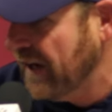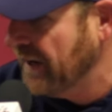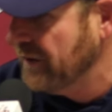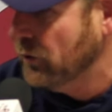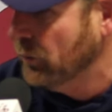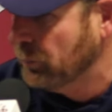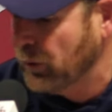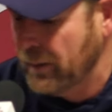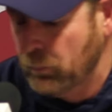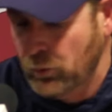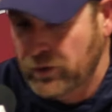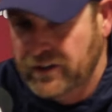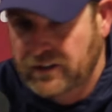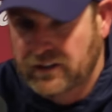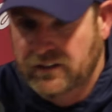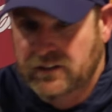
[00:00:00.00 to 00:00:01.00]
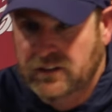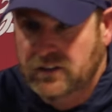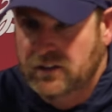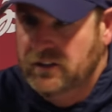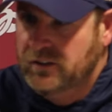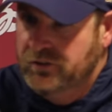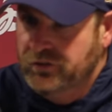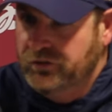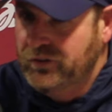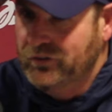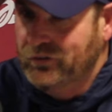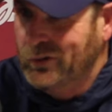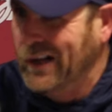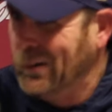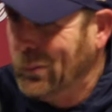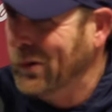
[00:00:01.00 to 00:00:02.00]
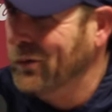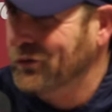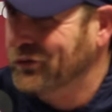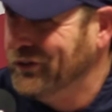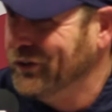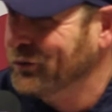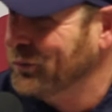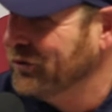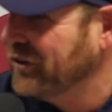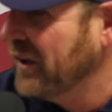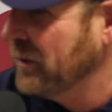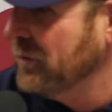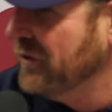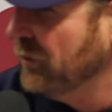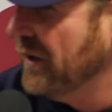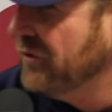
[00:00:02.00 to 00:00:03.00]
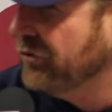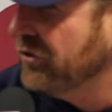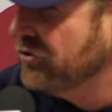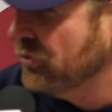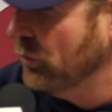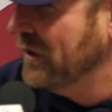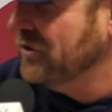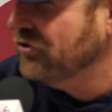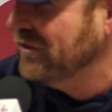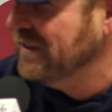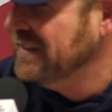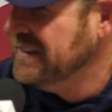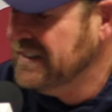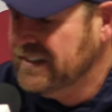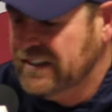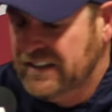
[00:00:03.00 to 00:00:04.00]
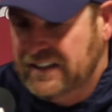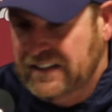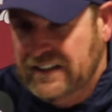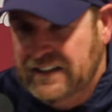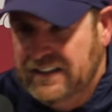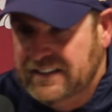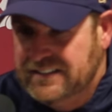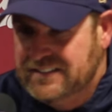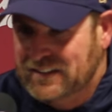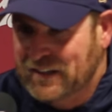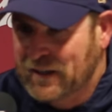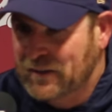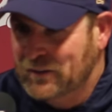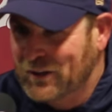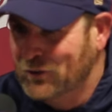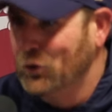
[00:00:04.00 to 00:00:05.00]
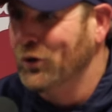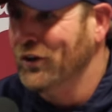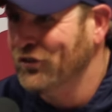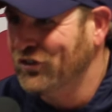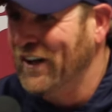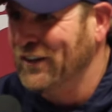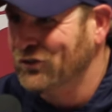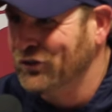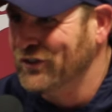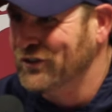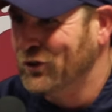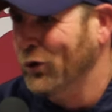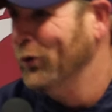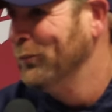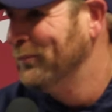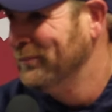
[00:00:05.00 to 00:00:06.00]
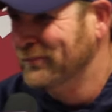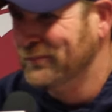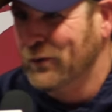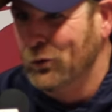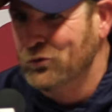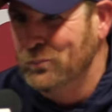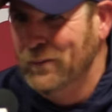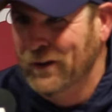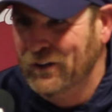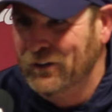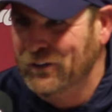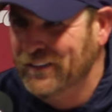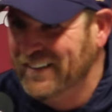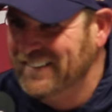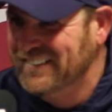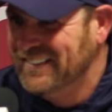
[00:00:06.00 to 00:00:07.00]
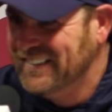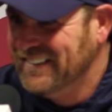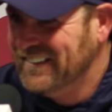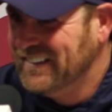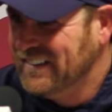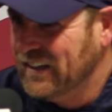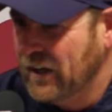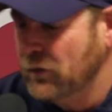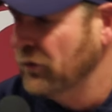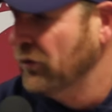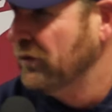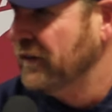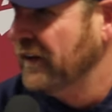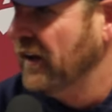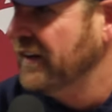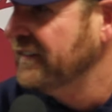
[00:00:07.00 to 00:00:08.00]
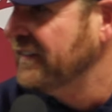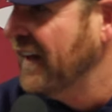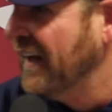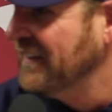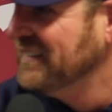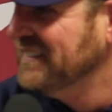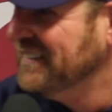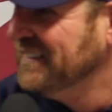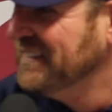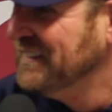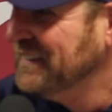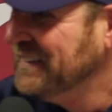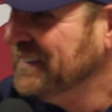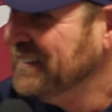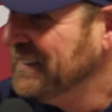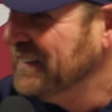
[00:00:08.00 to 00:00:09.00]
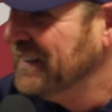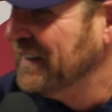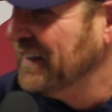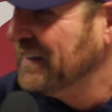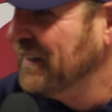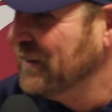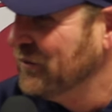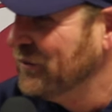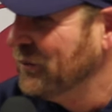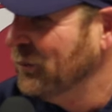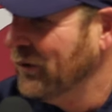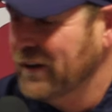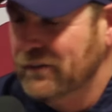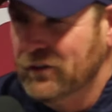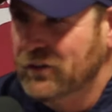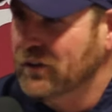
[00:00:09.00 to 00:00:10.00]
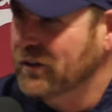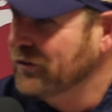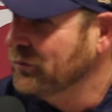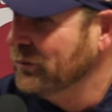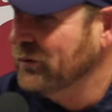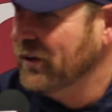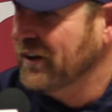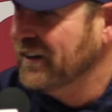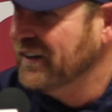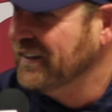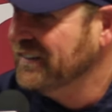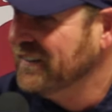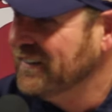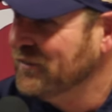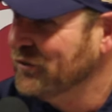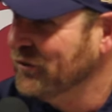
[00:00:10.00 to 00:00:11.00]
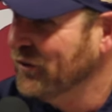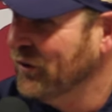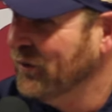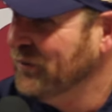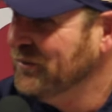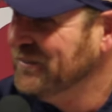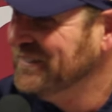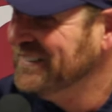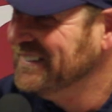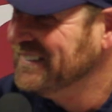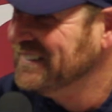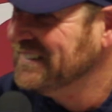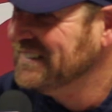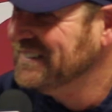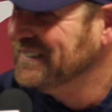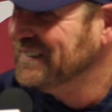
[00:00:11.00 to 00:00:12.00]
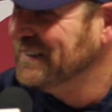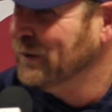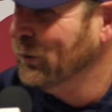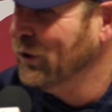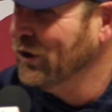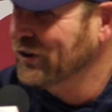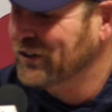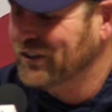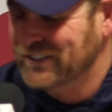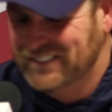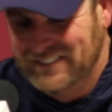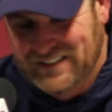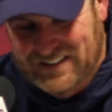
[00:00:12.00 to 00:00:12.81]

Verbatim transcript: the Idaho Prep Week, and just it's kind of one of those deals where it's got to be the right situation. And Chris actually told Coach Miller that, I don't know if I like that, and I kind of said, whatever, Chris, we're running it, and so it worked.